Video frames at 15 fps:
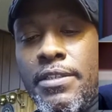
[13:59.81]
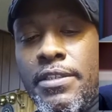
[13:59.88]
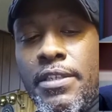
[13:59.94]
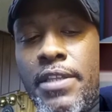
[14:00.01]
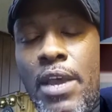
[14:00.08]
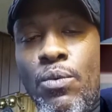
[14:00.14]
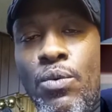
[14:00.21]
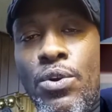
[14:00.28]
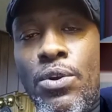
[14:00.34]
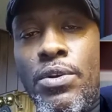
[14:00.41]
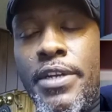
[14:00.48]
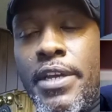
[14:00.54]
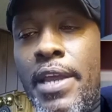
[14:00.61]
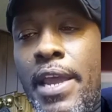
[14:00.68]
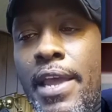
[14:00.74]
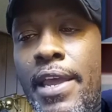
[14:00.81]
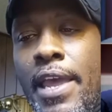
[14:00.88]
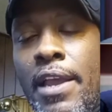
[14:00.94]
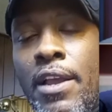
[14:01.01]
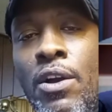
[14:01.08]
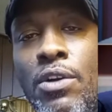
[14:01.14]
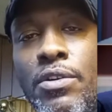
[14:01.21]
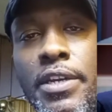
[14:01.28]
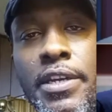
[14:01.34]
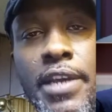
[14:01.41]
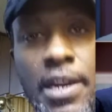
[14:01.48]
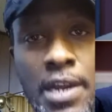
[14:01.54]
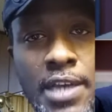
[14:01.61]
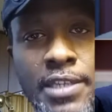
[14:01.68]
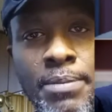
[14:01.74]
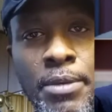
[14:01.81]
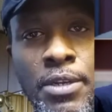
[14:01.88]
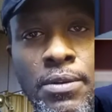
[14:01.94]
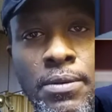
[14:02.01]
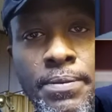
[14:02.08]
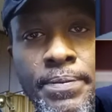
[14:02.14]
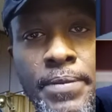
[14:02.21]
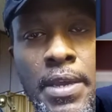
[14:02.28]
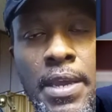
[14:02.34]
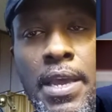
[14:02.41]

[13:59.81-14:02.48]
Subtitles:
to that world and had got caught in that hospital.